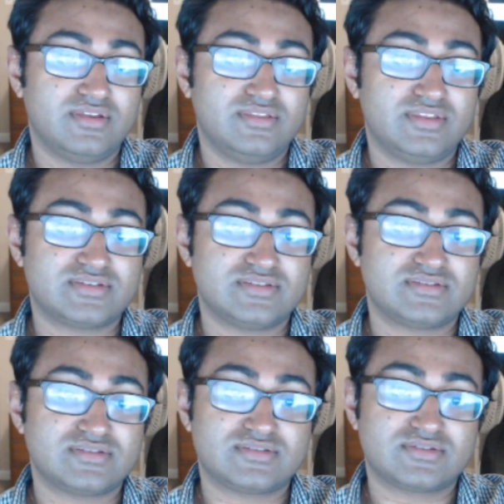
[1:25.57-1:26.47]
This is
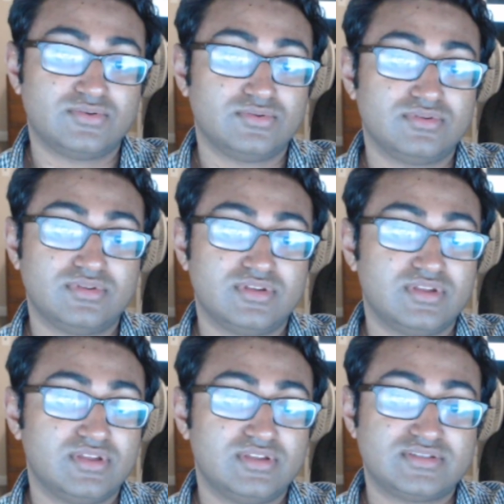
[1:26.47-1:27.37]
a school,
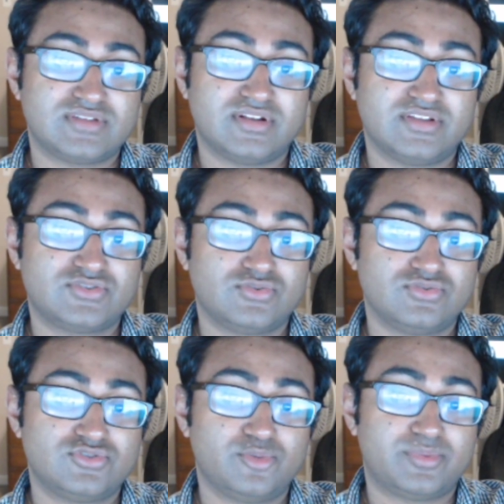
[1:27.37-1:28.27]
Sunday school
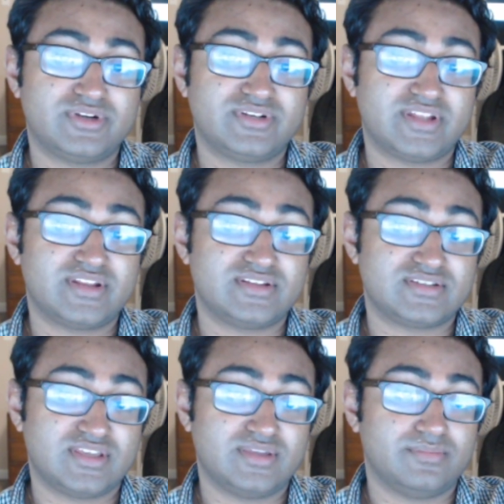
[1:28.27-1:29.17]
superintendent to
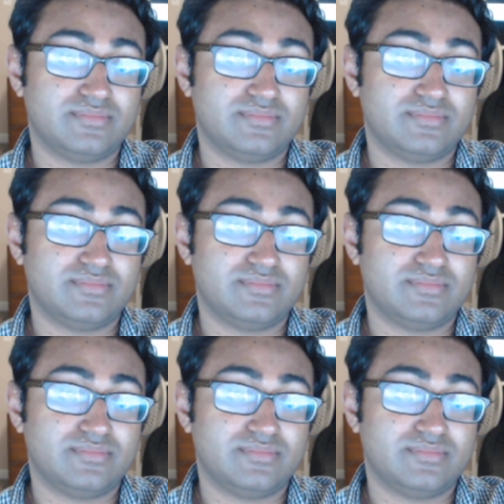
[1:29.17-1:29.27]
him